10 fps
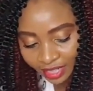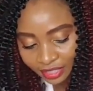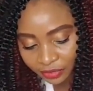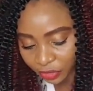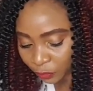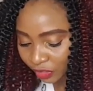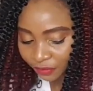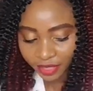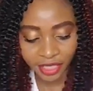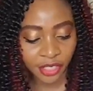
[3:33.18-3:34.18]
This is
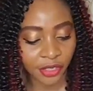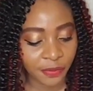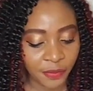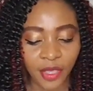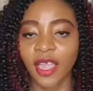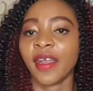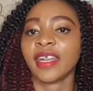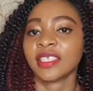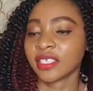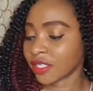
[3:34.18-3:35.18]
really, really cute. All
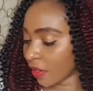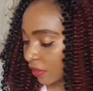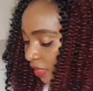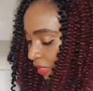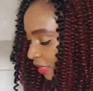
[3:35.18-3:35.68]
right, so the